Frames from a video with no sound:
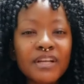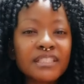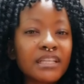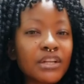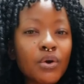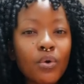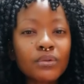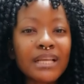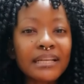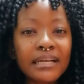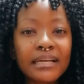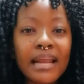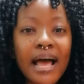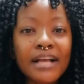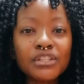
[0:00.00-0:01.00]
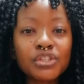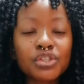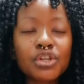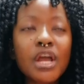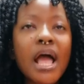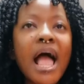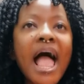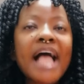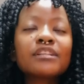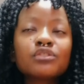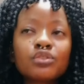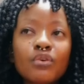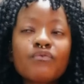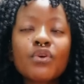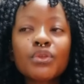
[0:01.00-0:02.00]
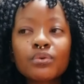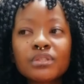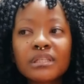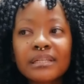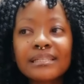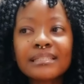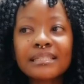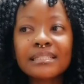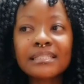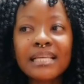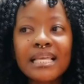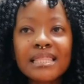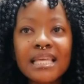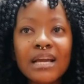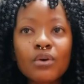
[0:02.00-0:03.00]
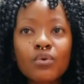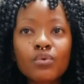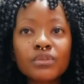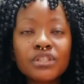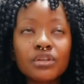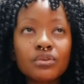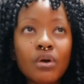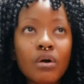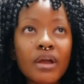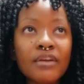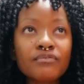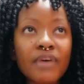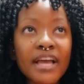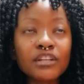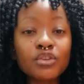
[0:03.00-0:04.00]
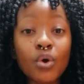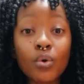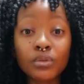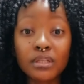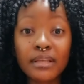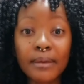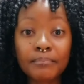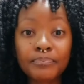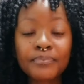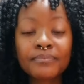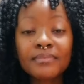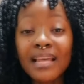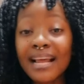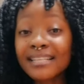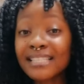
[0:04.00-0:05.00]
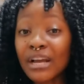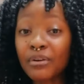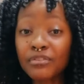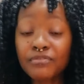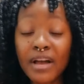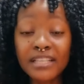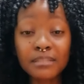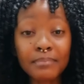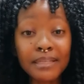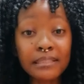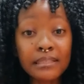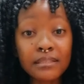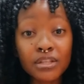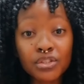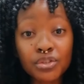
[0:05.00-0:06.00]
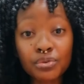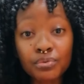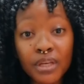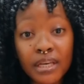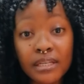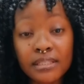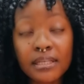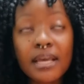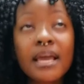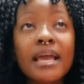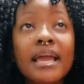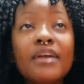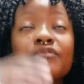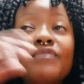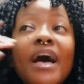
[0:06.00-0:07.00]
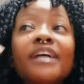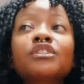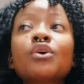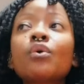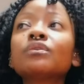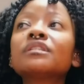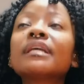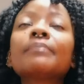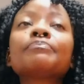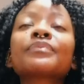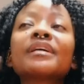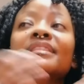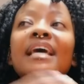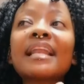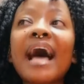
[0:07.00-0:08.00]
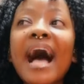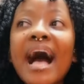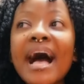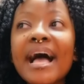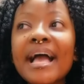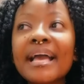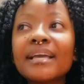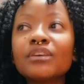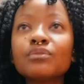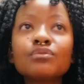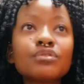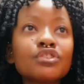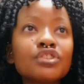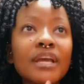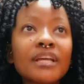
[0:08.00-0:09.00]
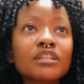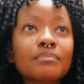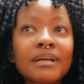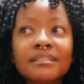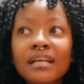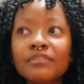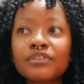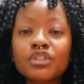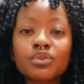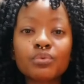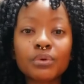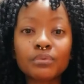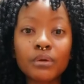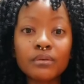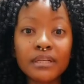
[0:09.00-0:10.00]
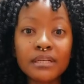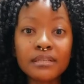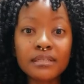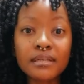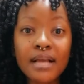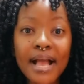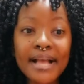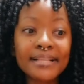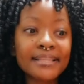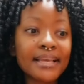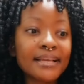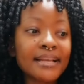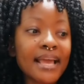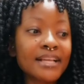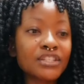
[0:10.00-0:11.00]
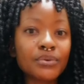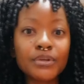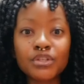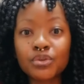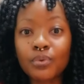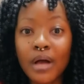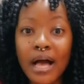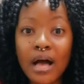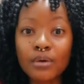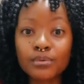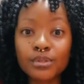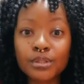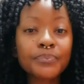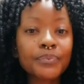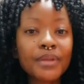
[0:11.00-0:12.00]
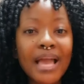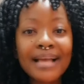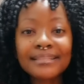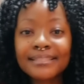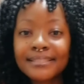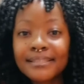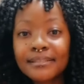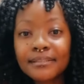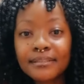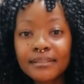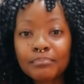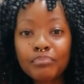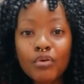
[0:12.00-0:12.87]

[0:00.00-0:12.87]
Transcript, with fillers: le hold a grudge and so for those reasons, they think, Uguti, yo, if I told them that I sacrificed my sister's two kids, if I told them that I used to change myself into a rodent and then enter into a house and still